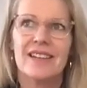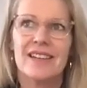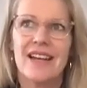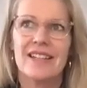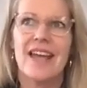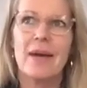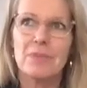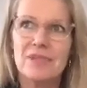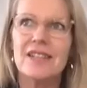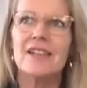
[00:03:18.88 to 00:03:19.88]

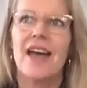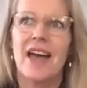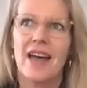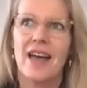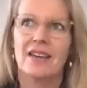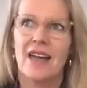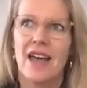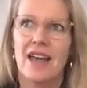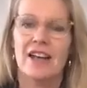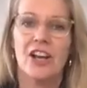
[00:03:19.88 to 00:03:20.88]
adapt it and
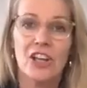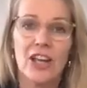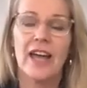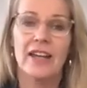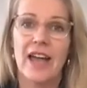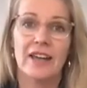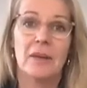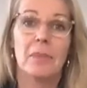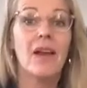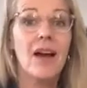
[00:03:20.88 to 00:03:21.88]

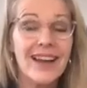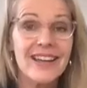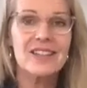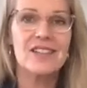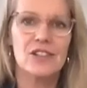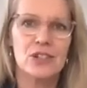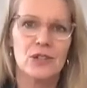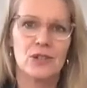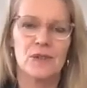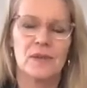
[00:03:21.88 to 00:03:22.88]
apply it
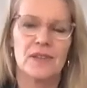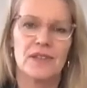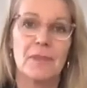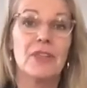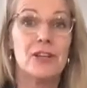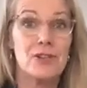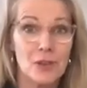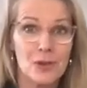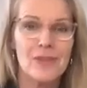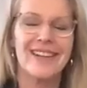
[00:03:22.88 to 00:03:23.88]
to something
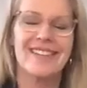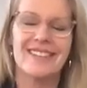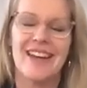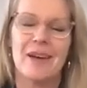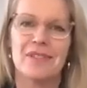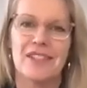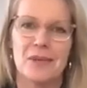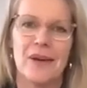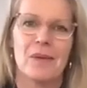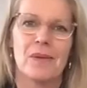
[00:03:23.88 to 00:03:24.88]
new that comes
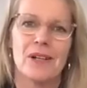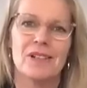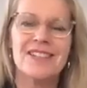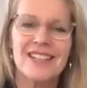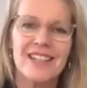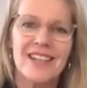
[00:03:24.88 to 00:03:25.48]
into our world,